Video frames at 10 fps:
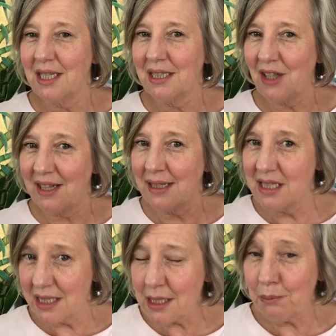like the
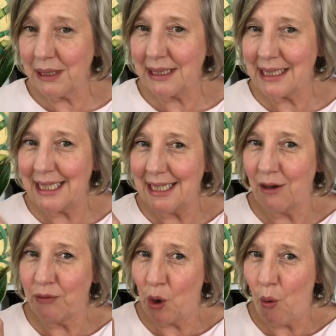disability
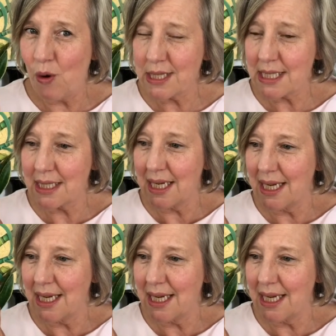of course